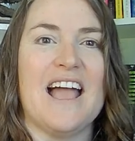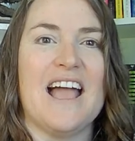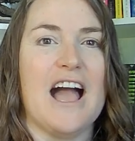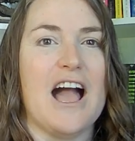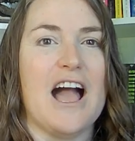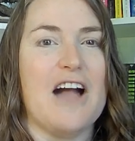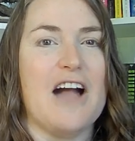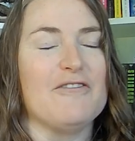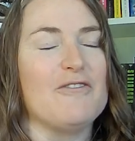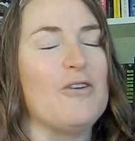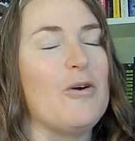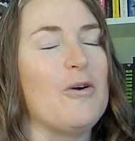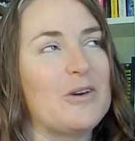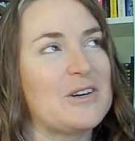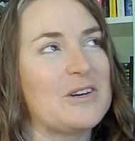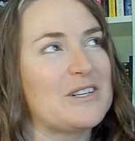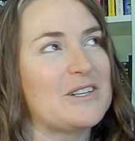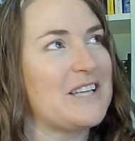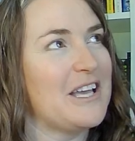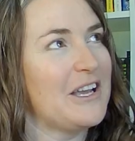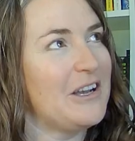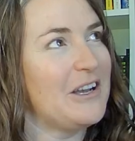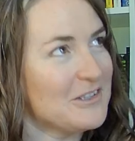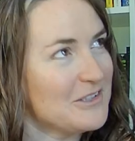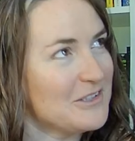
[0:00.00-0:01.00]
Of course,
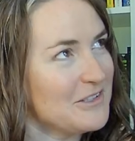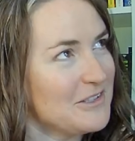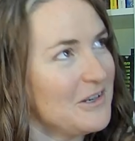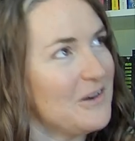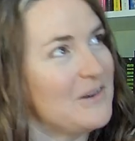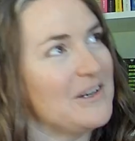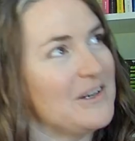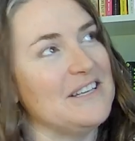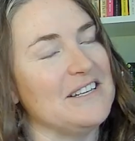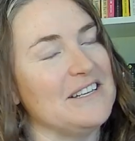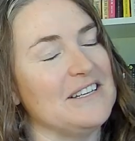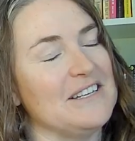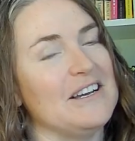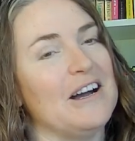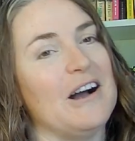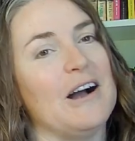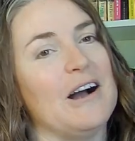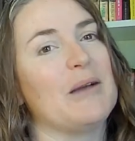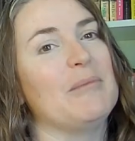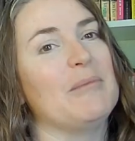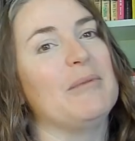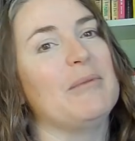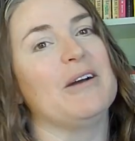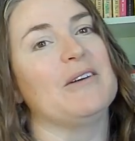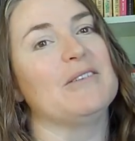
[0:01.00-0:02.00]
I also don't need to
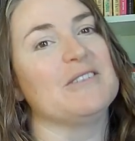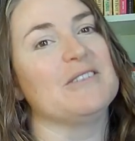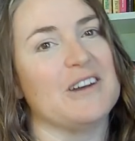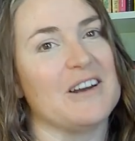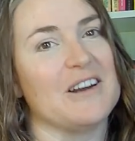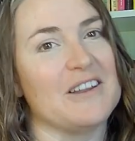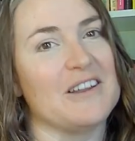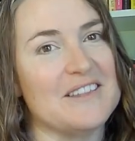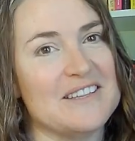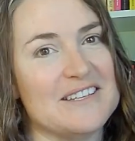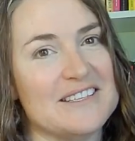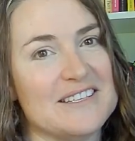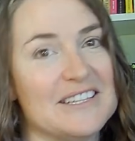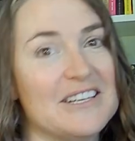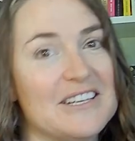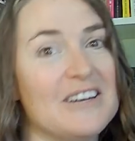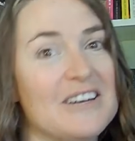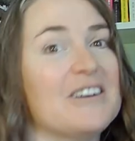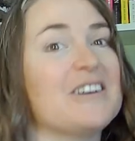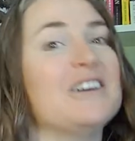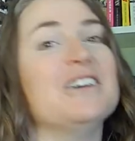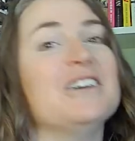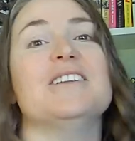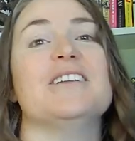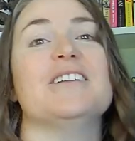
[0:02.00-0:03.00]
talk about Jonathan's
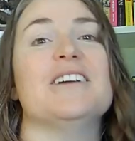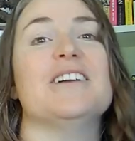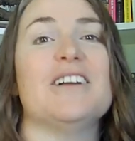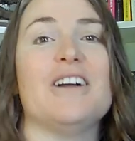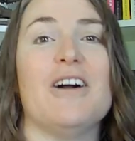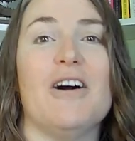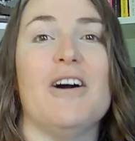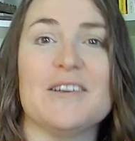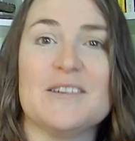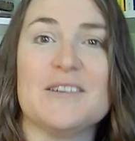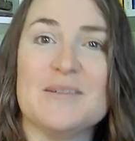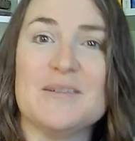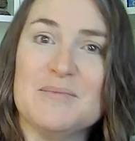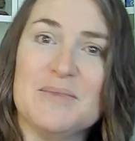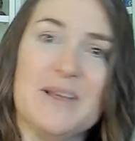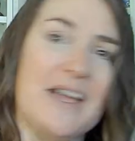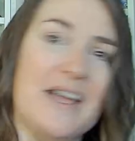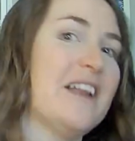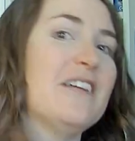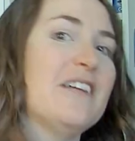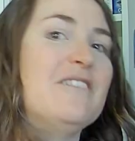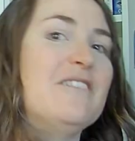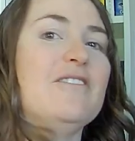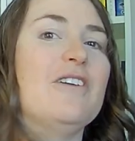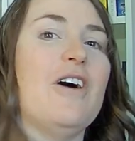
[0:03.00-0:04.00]
lyrical and
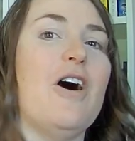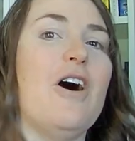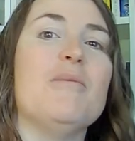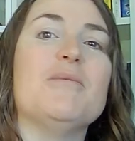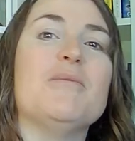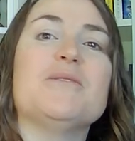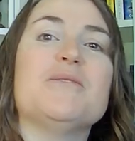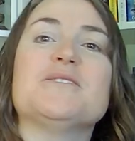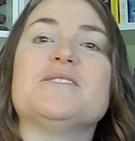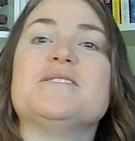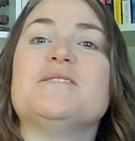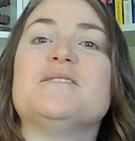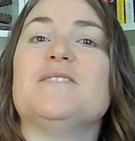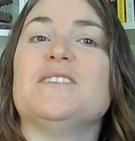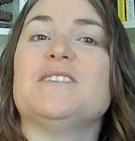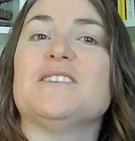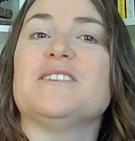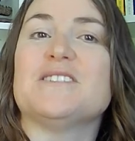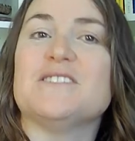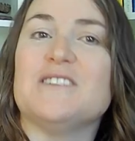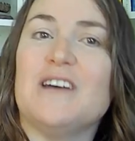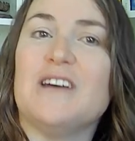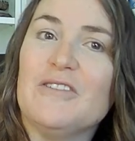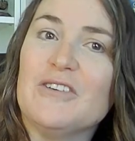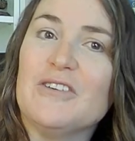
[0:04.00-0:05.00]
contemplative, almost
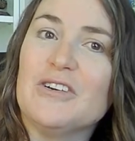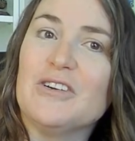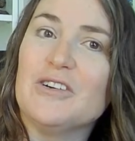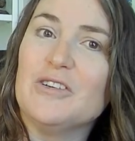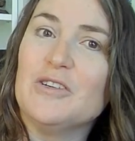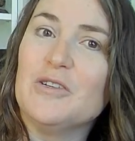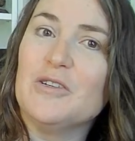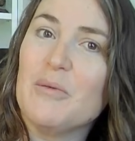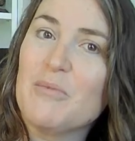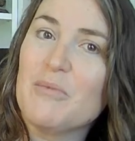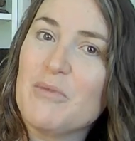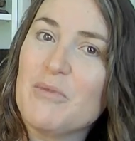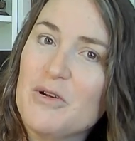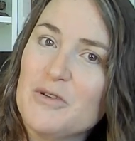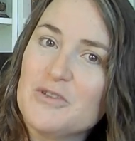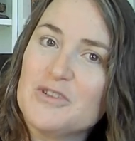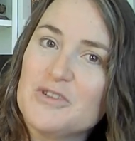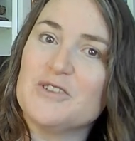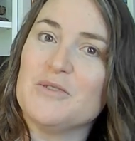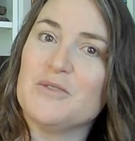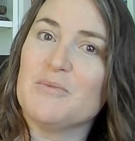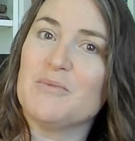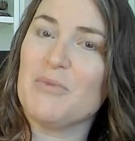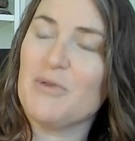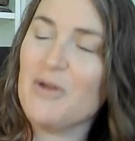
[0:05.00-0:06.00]
philosophical approach
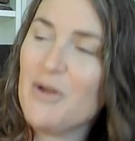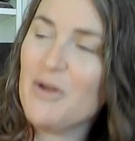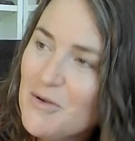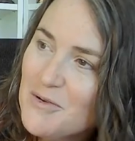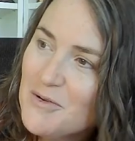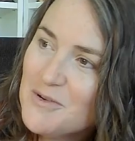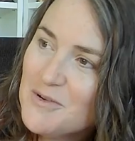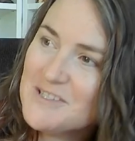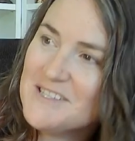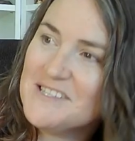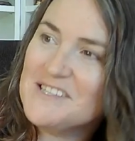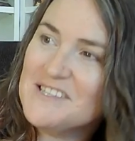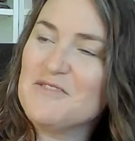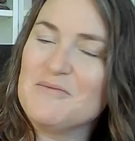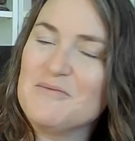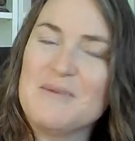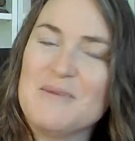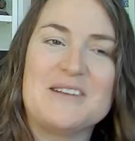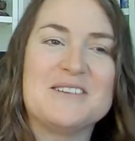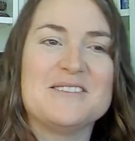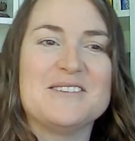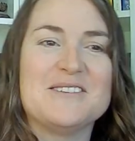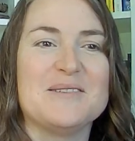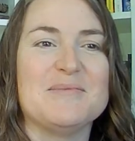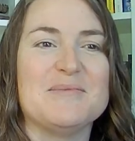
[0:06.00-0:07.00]
to prose, as we
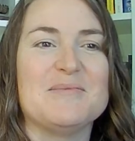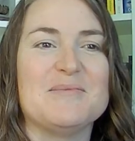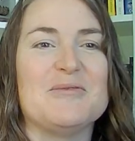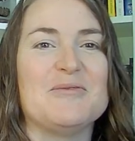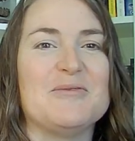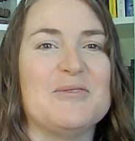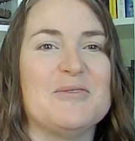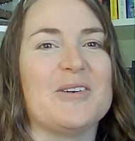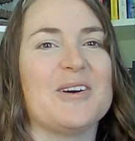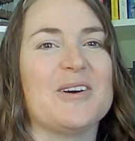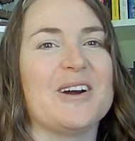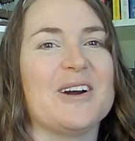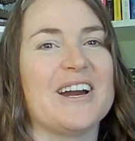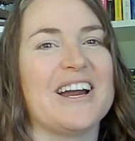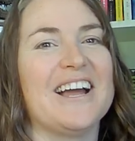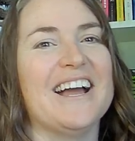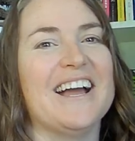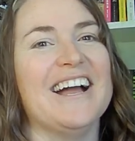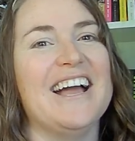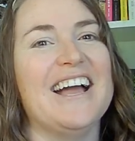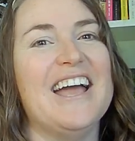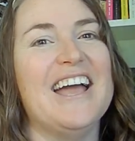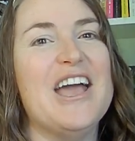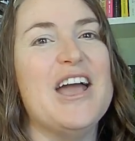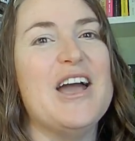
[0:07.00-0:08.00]
mentioned it before.
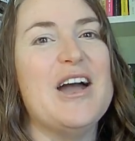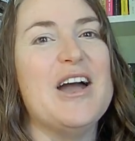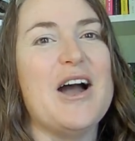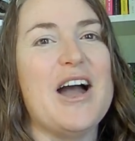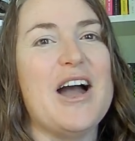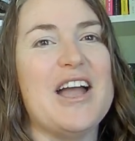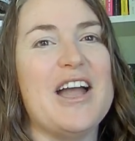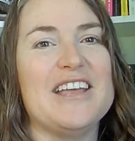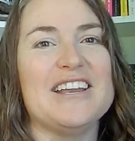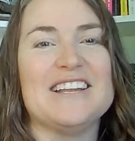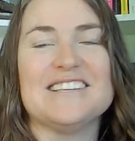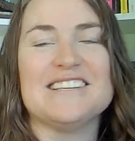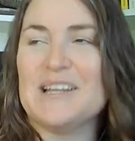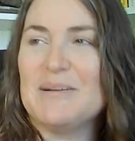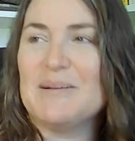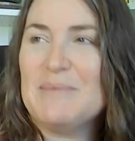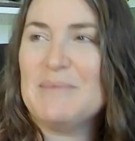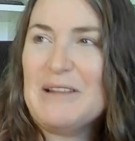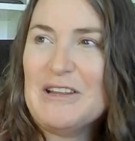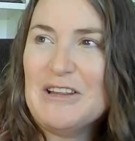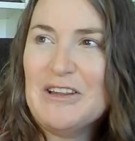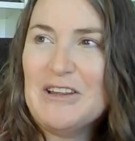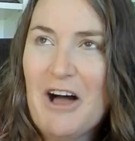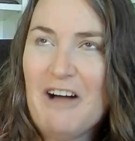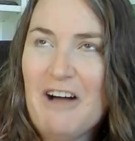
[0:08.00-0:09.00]
He does get a
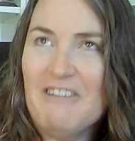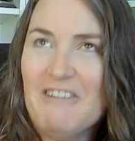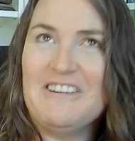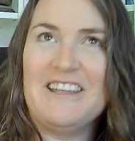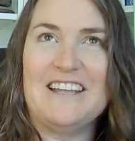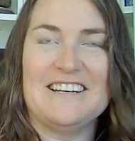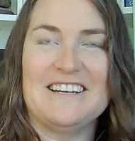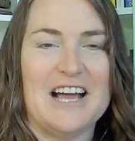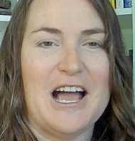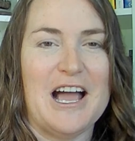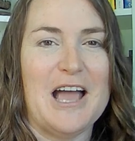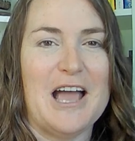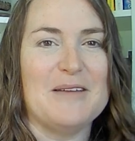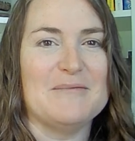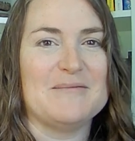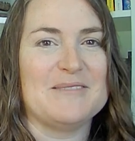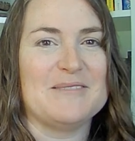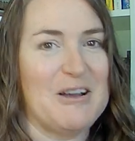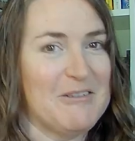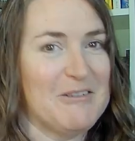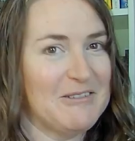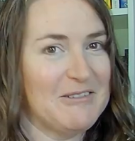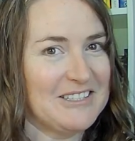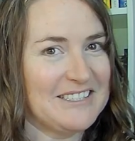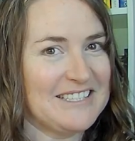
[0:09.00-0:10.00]
bit lofty at times,
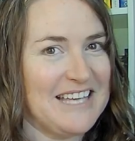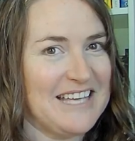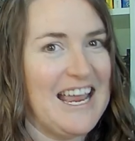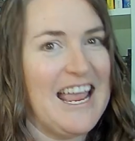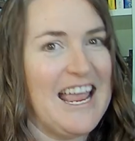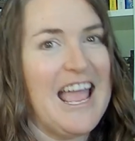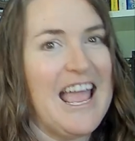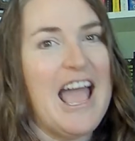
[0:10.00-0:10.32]
I will say,